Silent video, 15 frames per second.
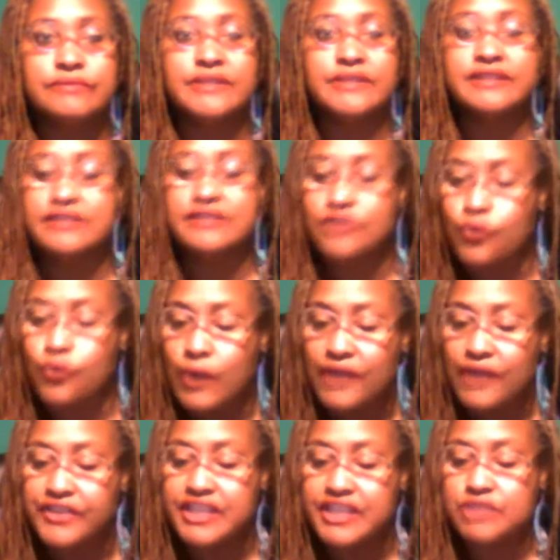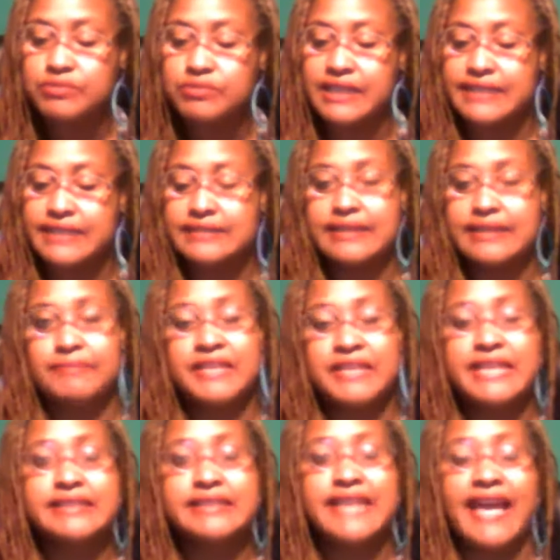This is the wealthiest place that
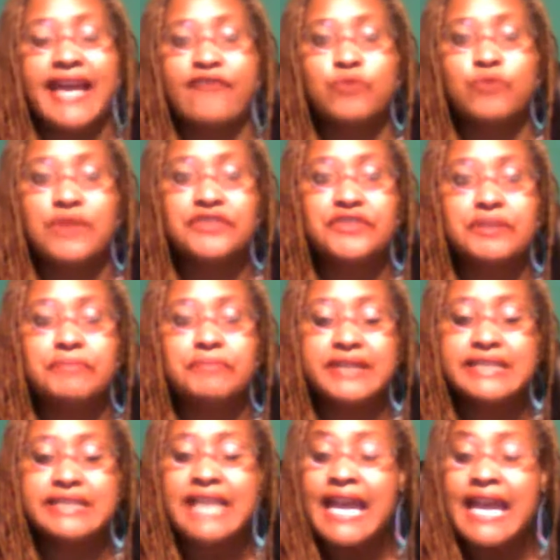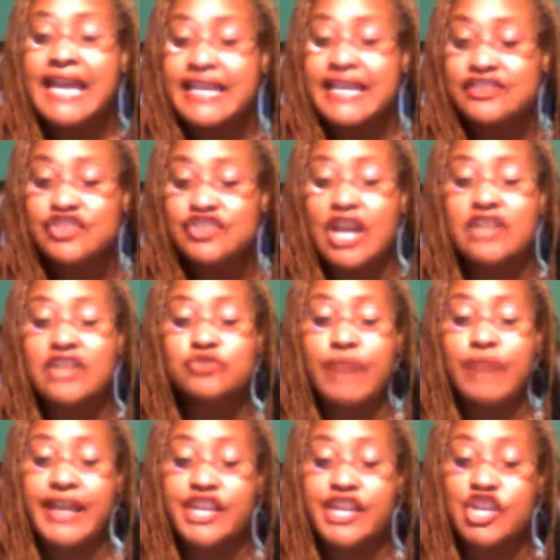begin to have wealth in abundance. It starts
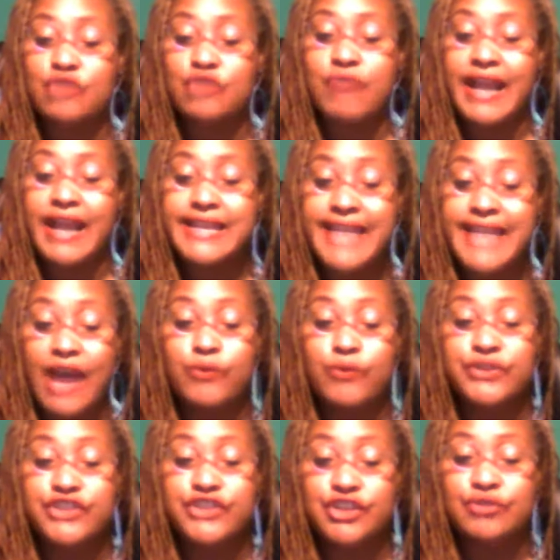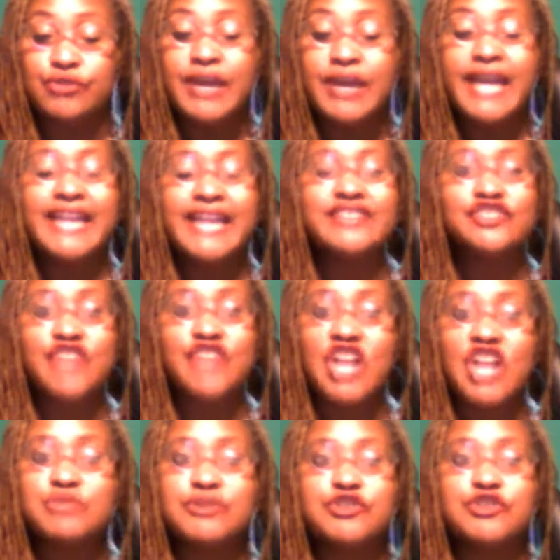right here, right now with you. It
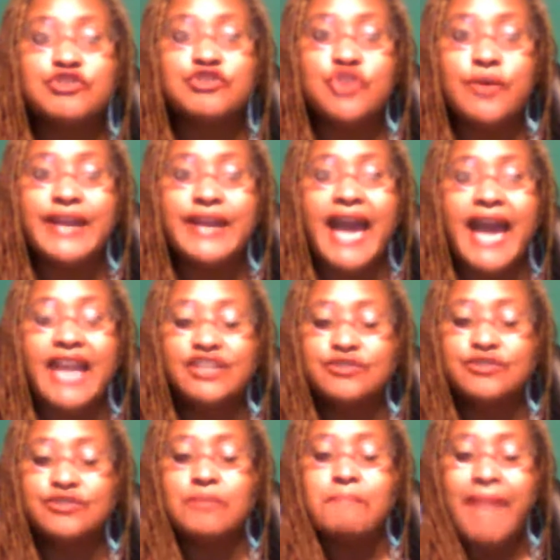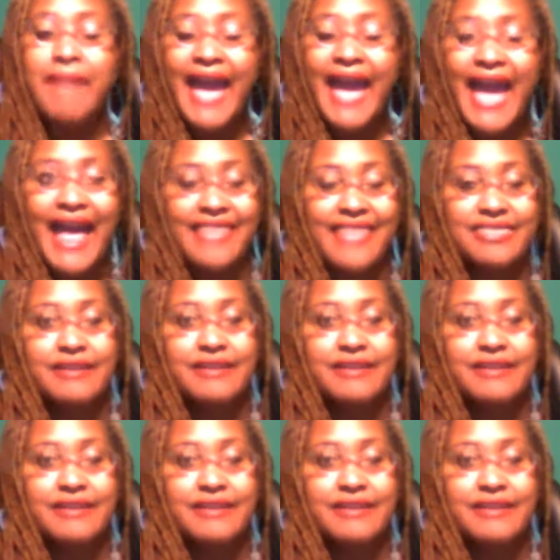starts with you knowing how to do the math.